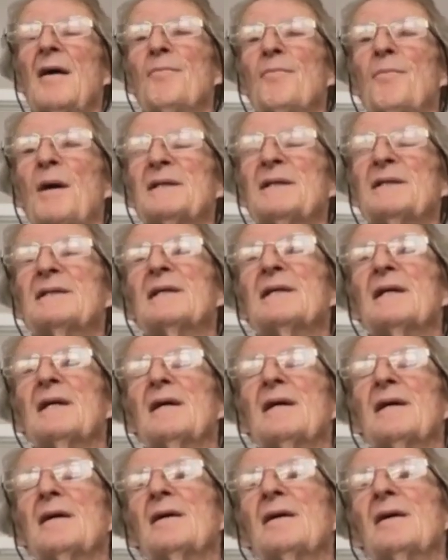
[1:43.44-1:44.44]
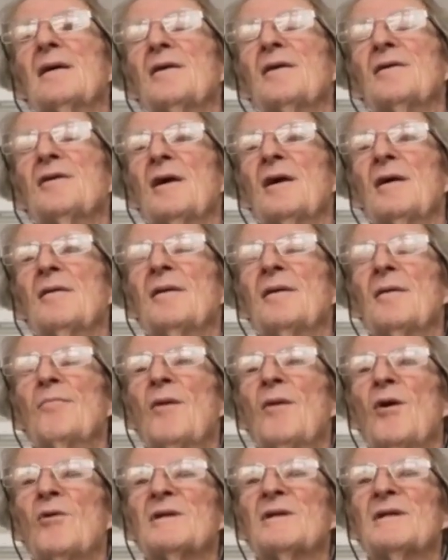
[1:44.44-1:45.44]
But the
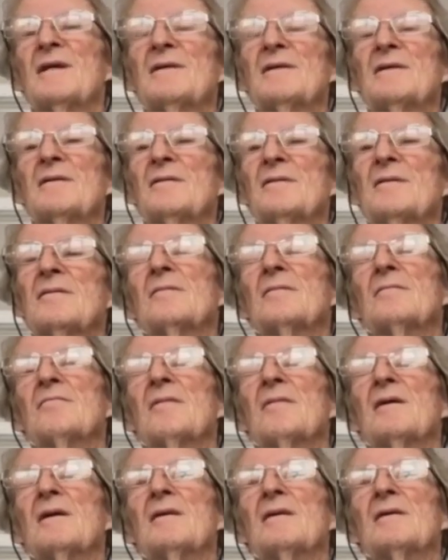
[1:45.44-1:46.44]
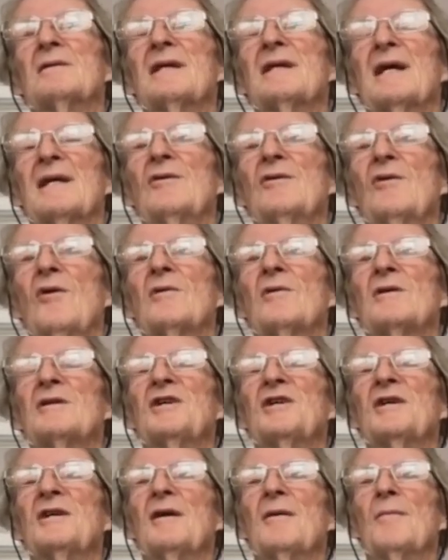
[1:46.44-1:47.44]
modern
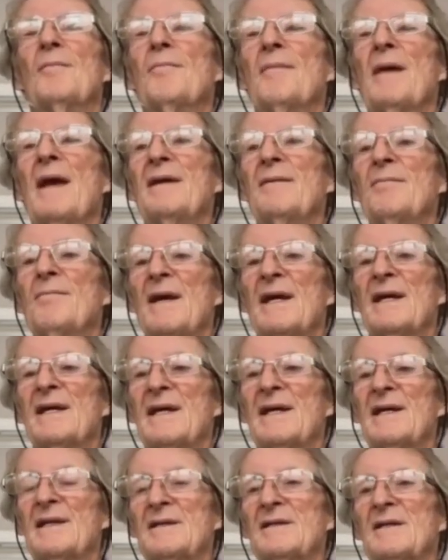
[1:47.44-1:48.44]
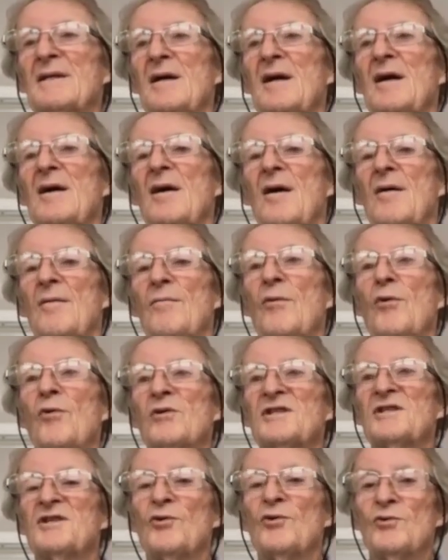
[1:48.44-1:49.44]
technology may make it more
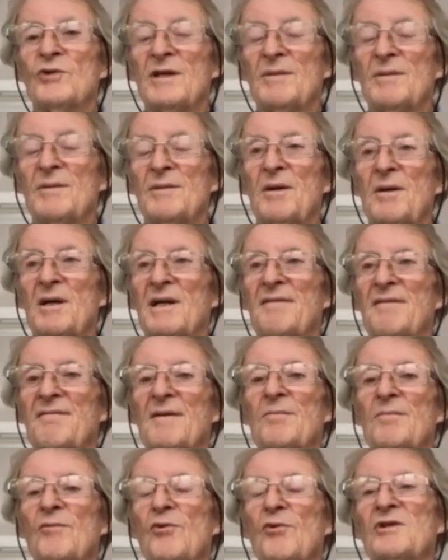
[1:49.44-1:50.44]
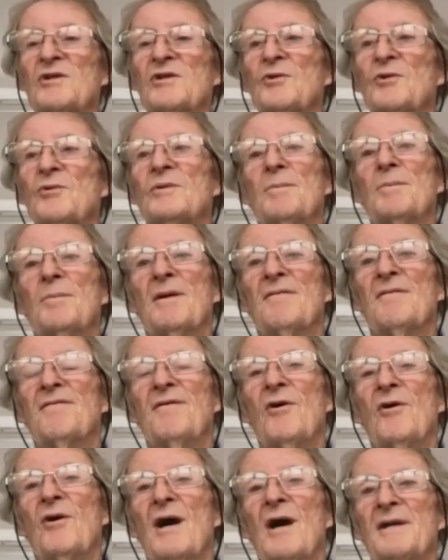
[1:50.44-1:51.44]
suitable, even more suitable
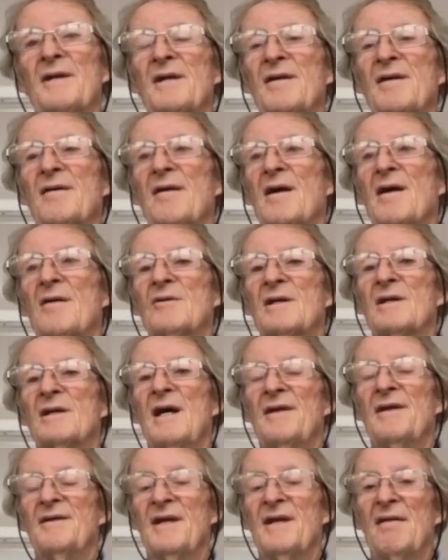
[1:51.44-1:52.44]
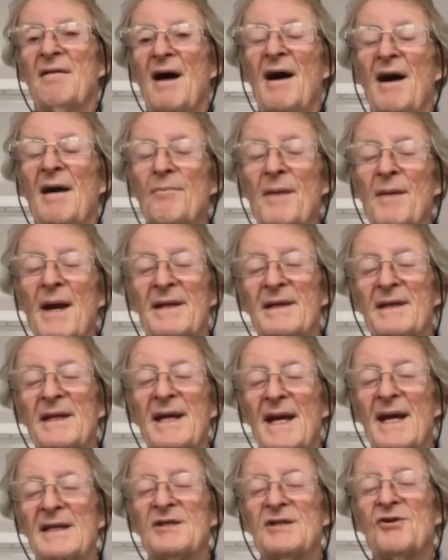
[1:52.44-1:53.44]
for underground. There are
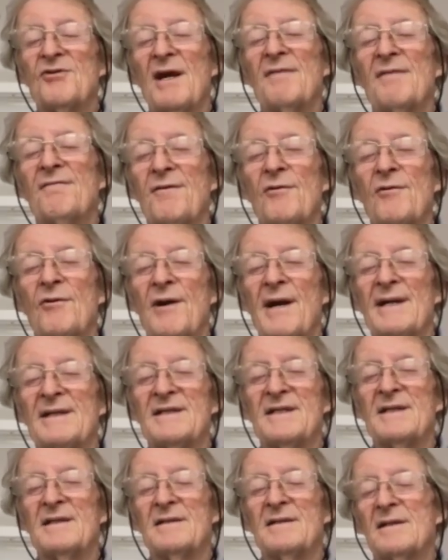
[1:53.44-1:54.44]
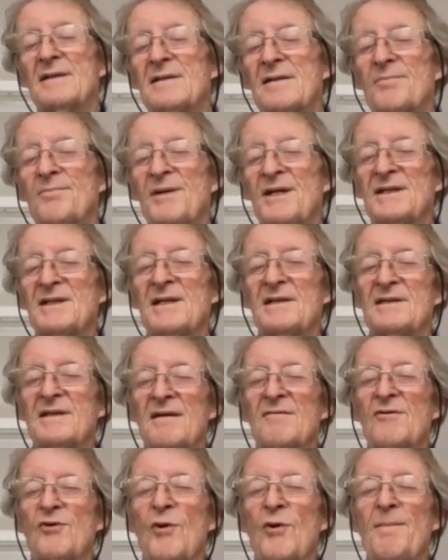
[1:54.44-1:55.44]
many X-ray fluorescent pieces
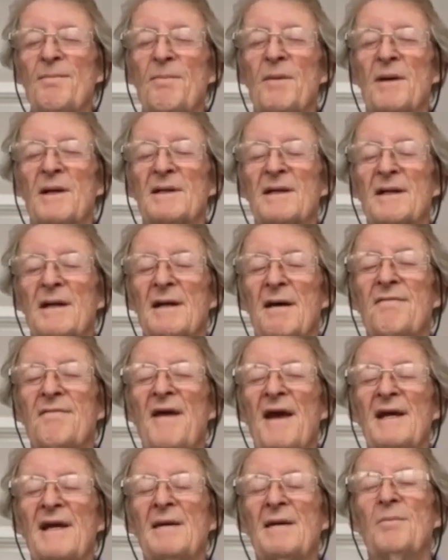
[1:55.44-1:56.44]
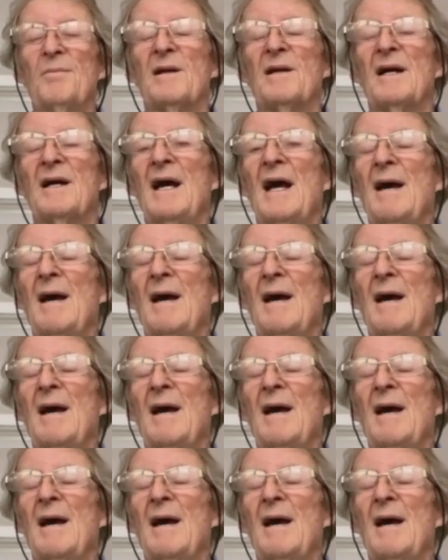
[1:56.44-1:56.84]
of equipment available,